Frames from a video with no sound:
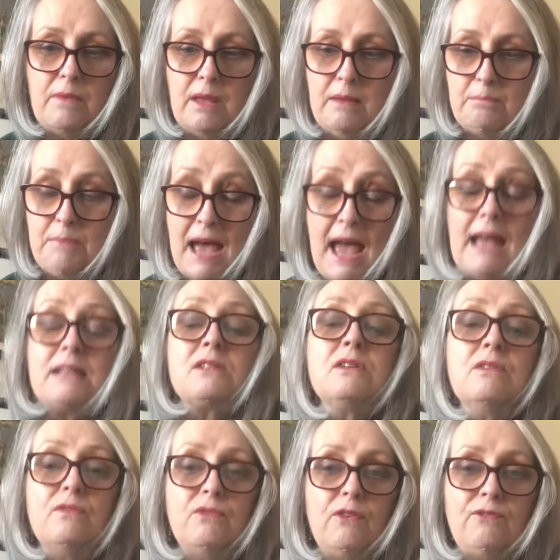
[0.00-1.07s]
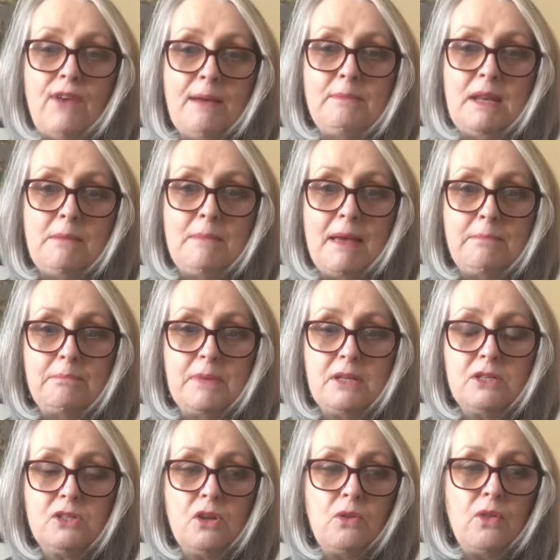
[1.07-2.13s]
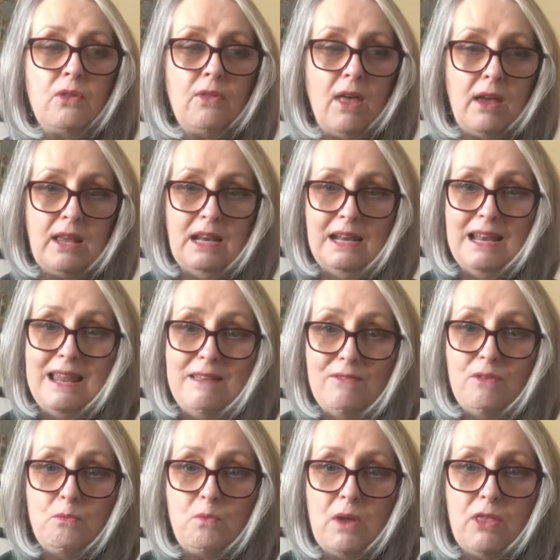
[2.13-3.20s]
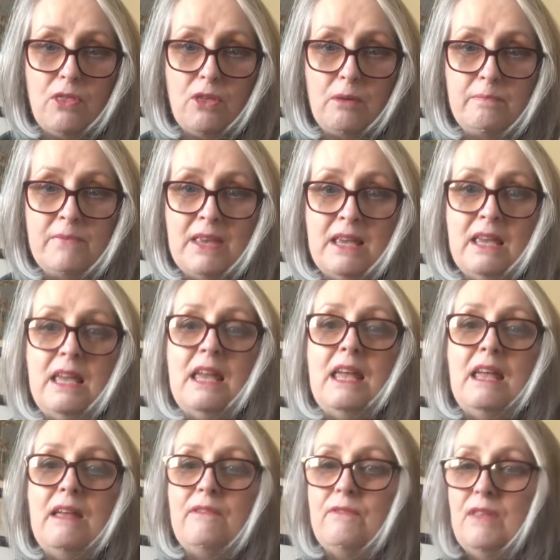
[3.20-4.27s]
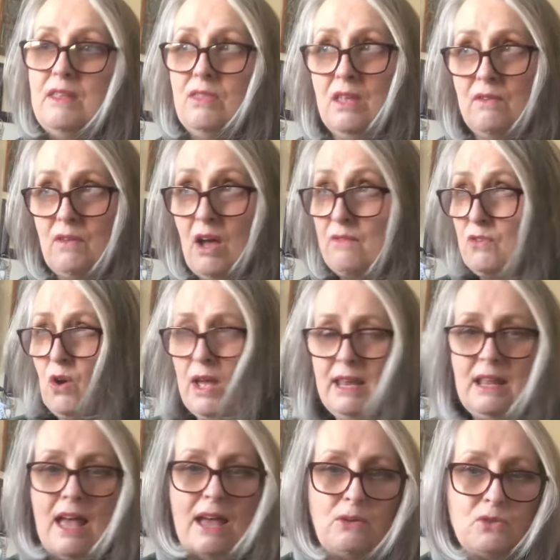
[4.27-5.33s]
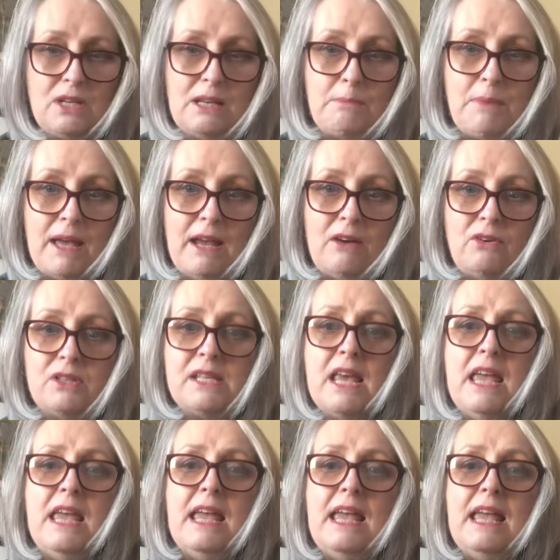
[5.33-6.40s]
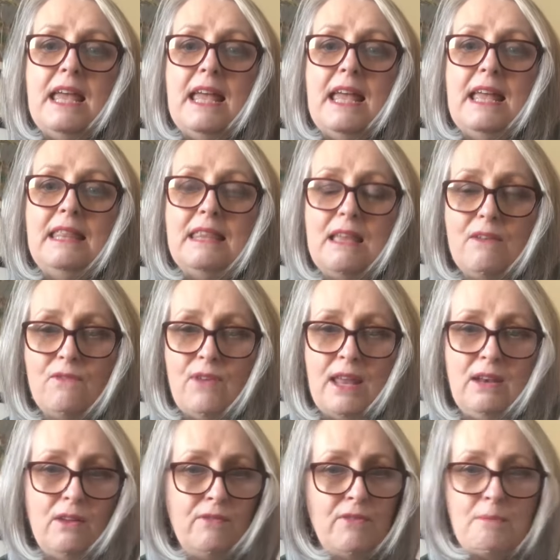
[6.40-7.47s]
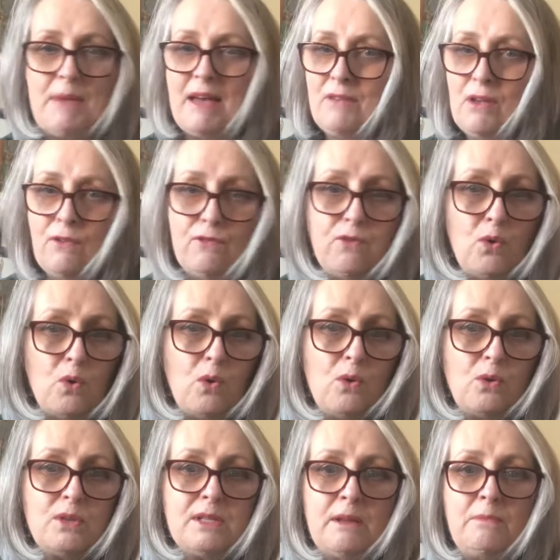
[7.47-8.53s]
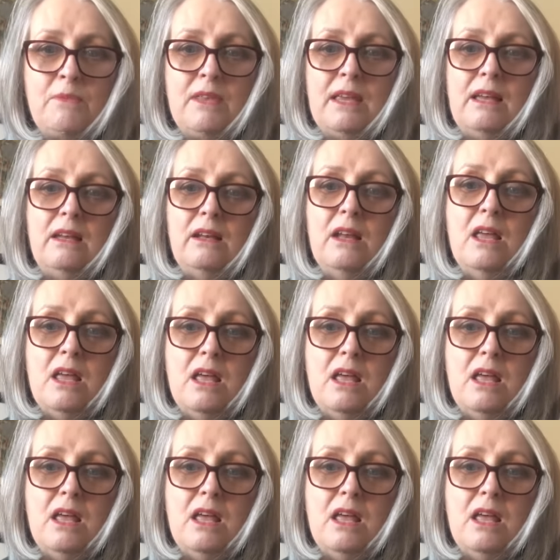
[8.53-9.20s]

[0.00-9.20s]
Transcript: bags for family members so that I can leave them with them. I've got elderly parents, in the event of them having a fall or something and